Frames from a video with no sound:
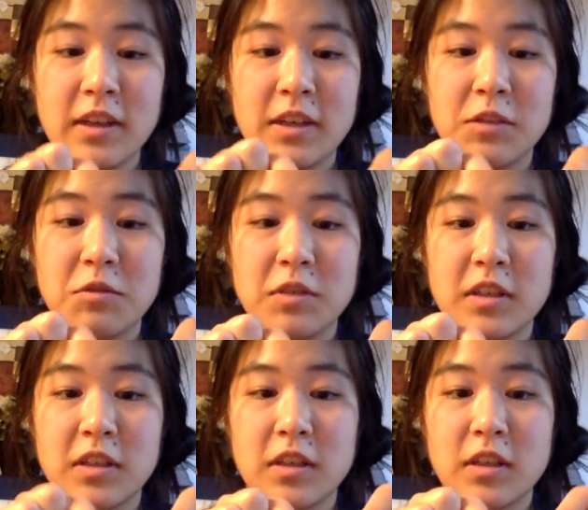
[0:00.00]
you
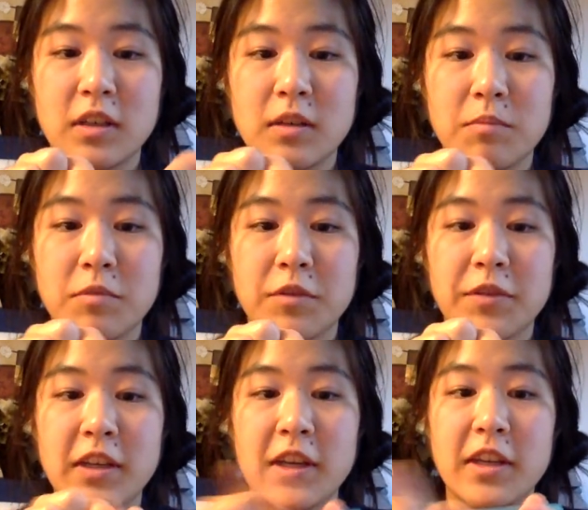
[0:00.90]
can
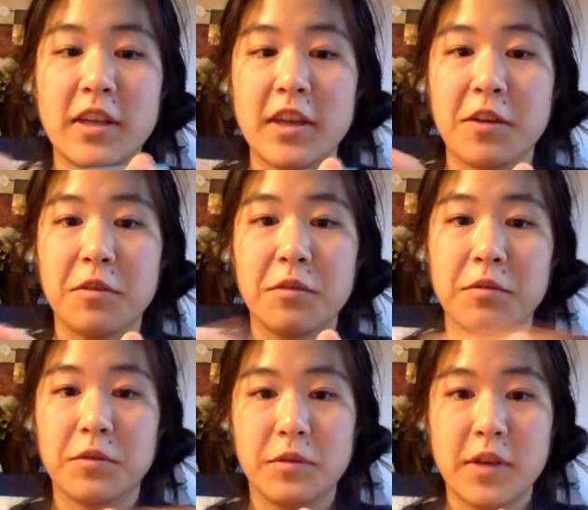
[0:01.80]
prevent any
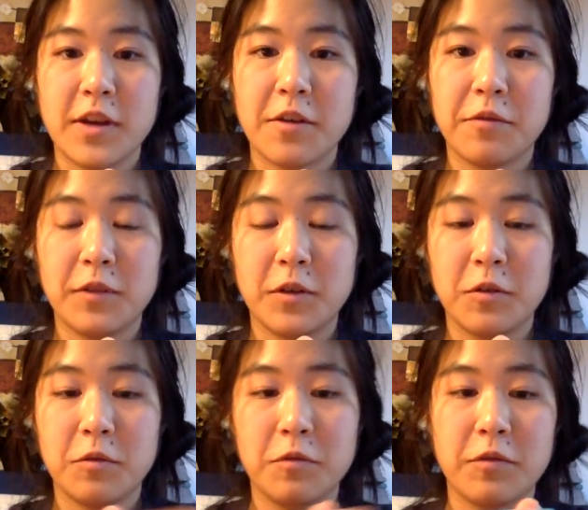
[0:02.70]

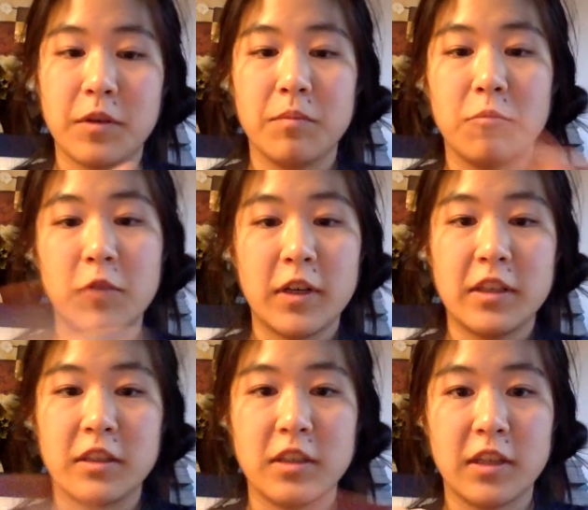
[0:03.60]
airflow from one
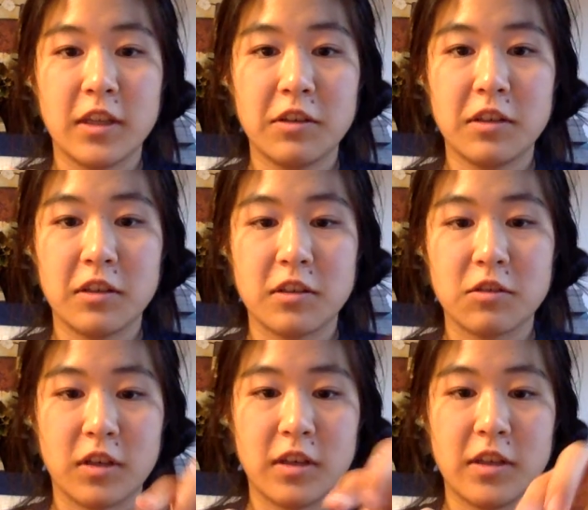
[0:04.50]
end to the other end of the
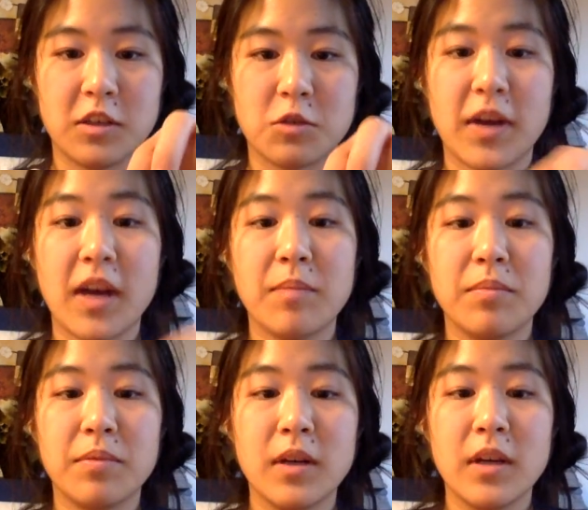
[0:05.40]
straw and trap
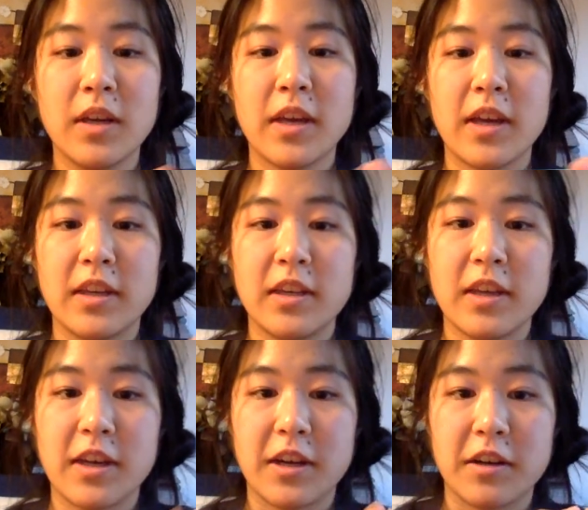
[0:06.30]
any
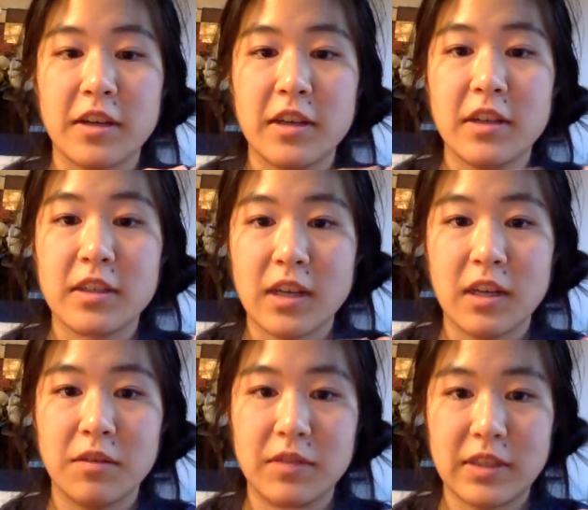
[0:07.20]
air inside
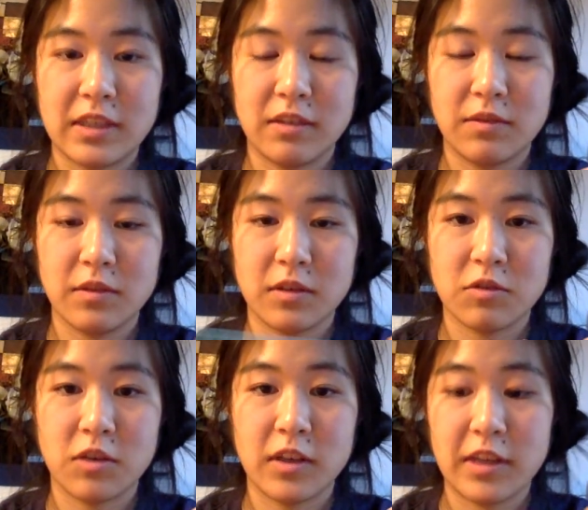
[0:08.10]
of this end of your
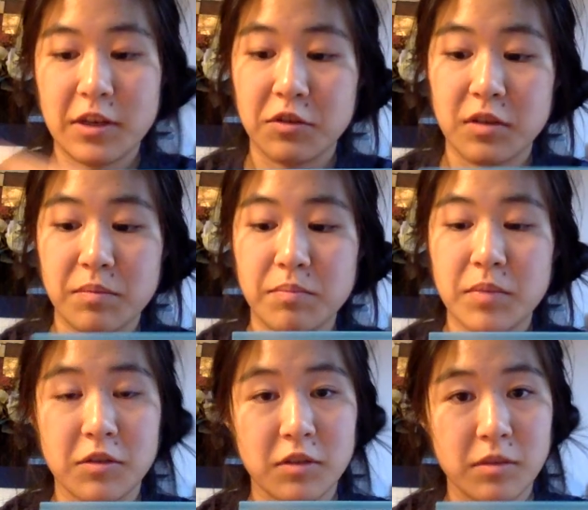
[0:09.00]
straw that you're going to
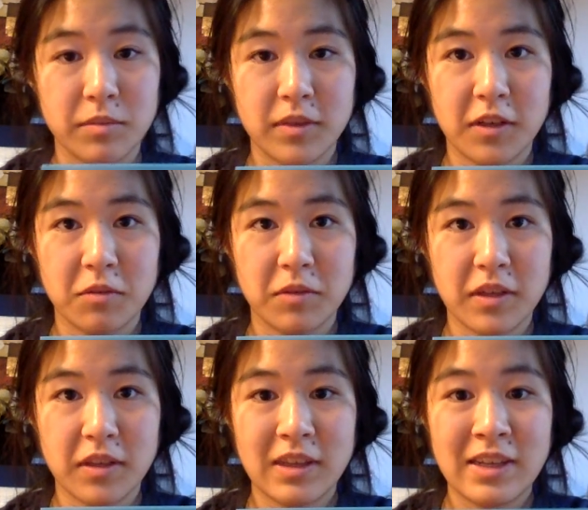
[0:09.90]
pierce your potato with.
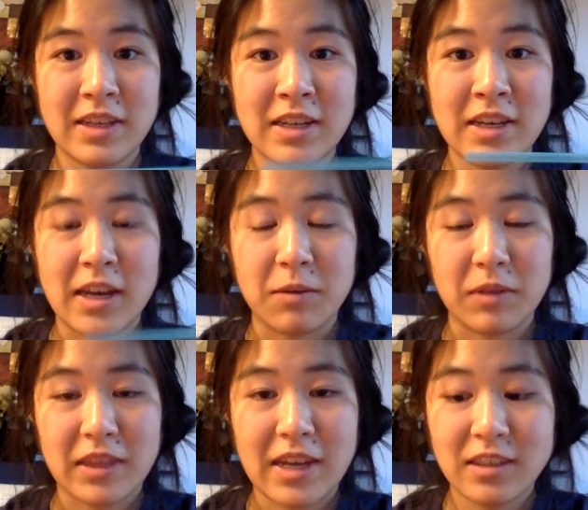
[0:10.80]
And what
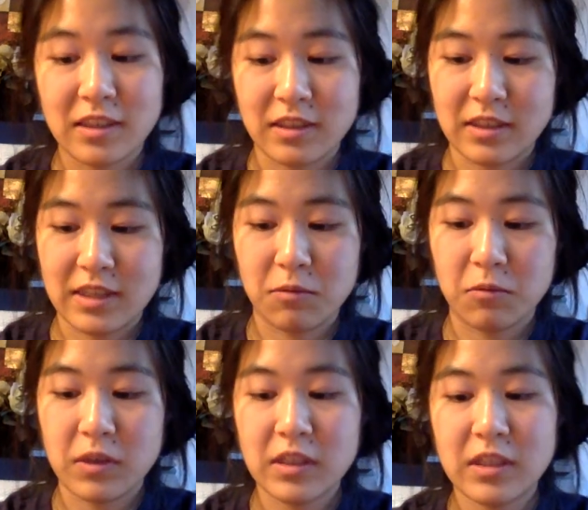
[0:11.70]
that does is that
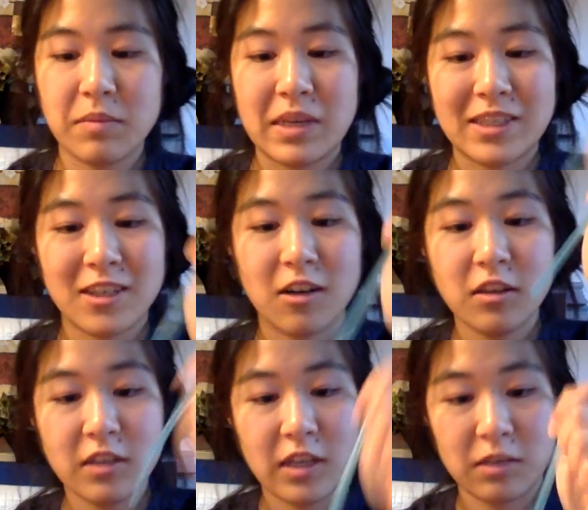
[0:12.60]
once it makes
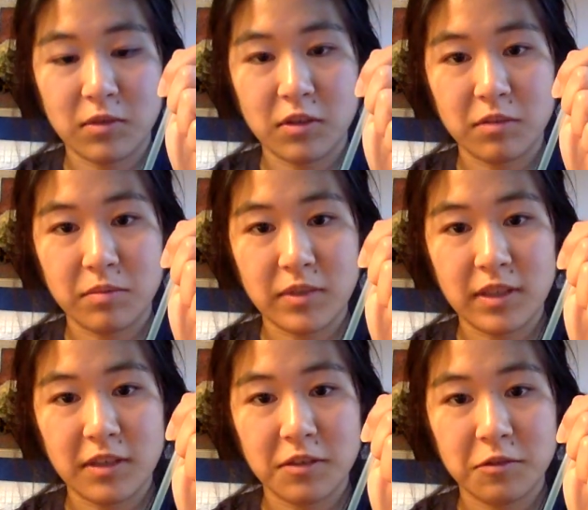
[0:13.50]
contact with your
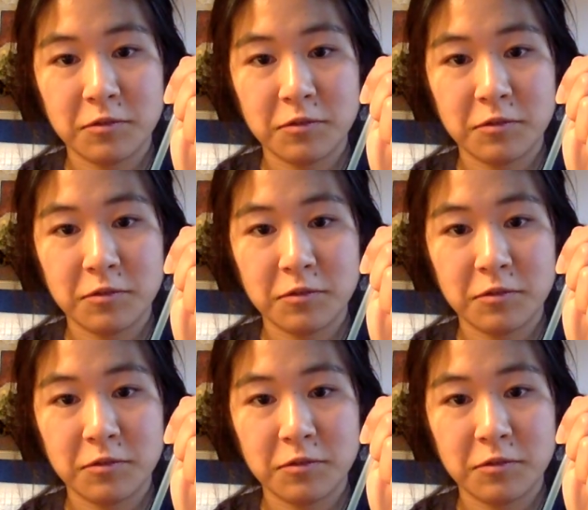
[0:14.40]
potato,